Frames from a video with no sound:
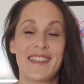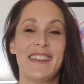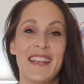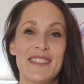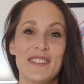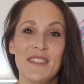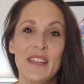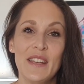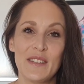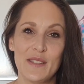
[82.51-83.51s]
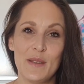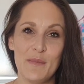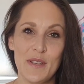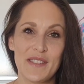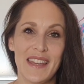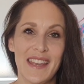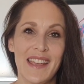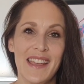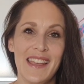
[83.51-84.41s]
connection to the music.